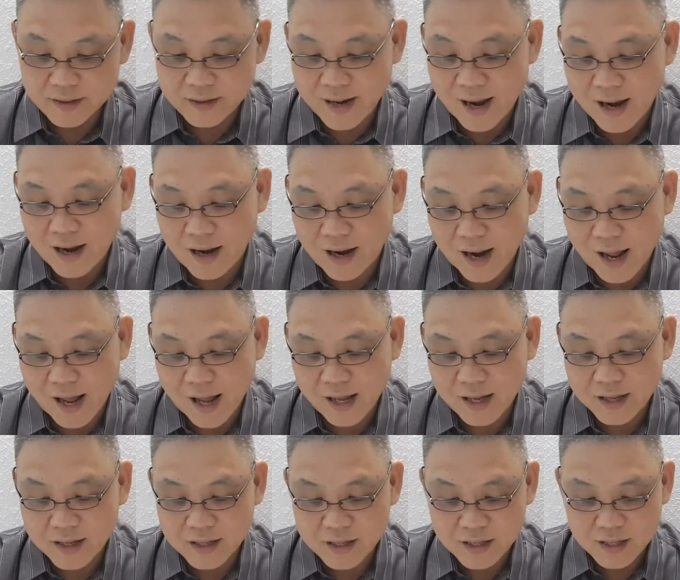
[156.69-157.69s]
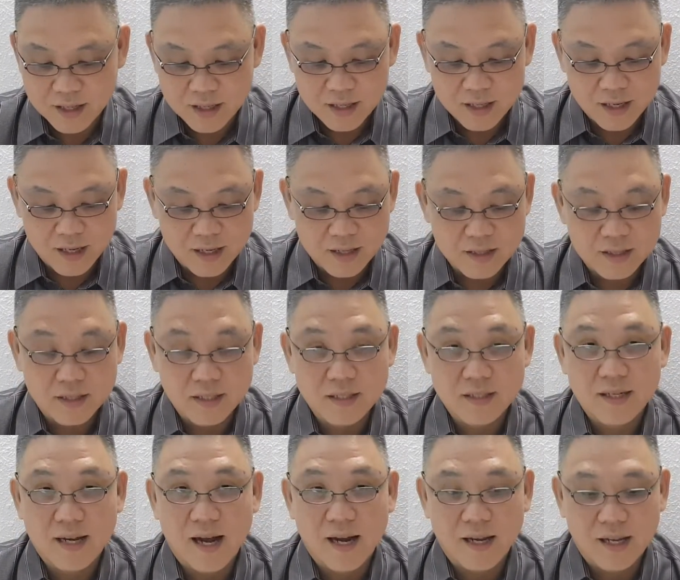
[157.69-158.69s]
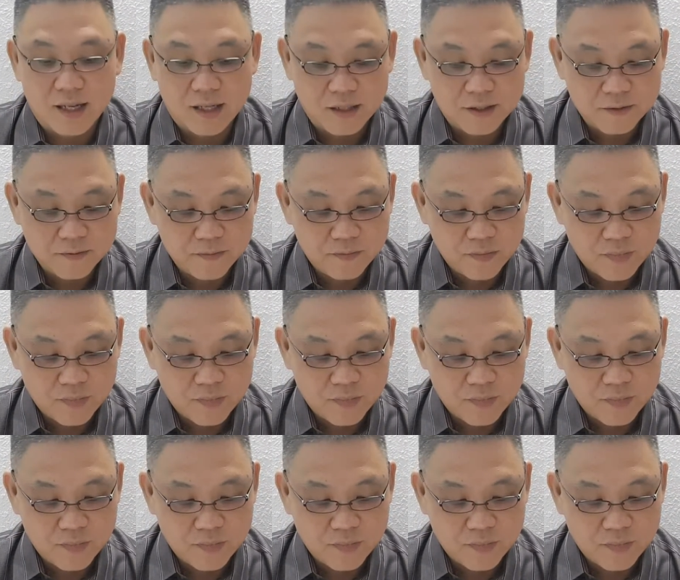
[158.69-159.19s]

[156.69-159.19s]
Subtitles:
guideline in deciding